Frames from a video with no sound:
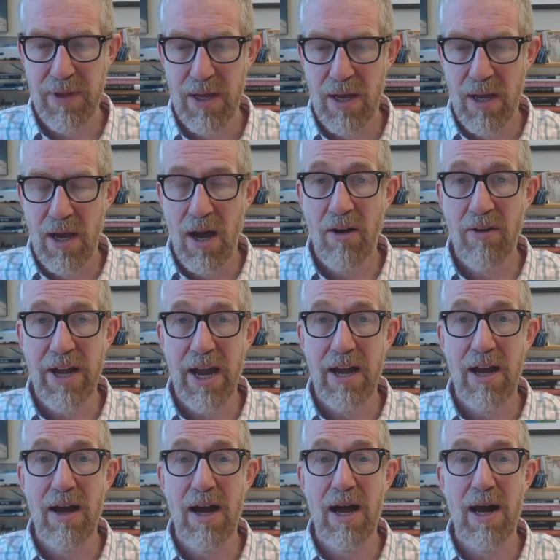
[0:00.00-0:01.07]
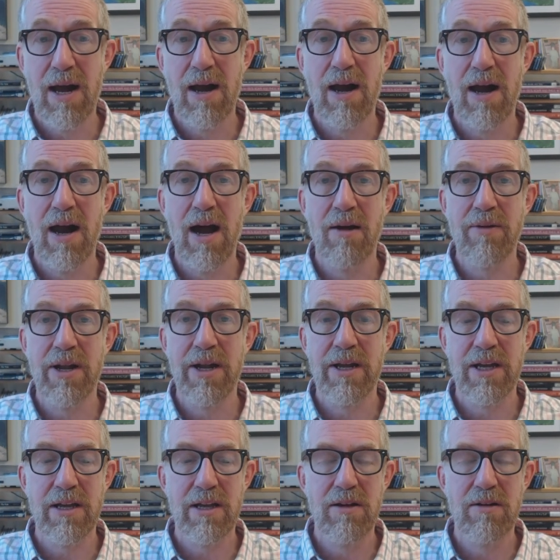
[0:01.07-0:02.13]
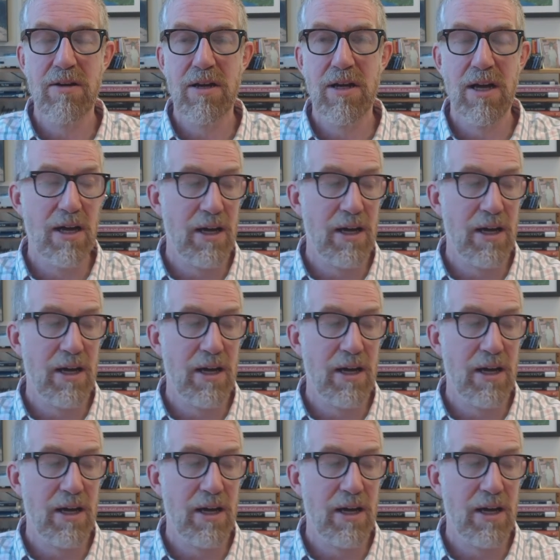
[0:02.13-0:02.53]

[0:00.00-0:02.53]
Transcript: the uh, meat industry is phenomenal.